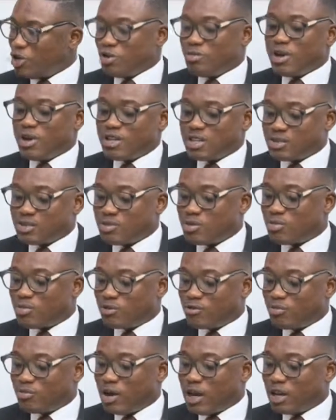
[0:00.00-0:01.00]
You emerged as a
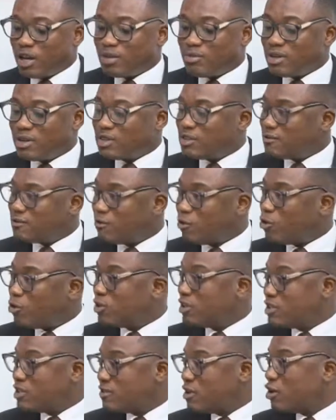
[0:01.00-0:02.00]
member of parliament
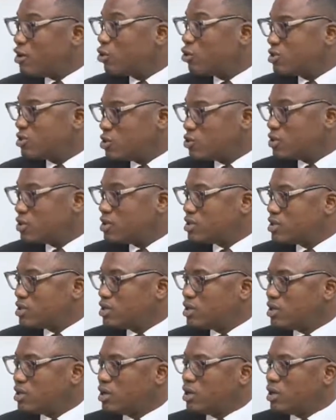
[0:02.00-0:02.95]
for this very constituency.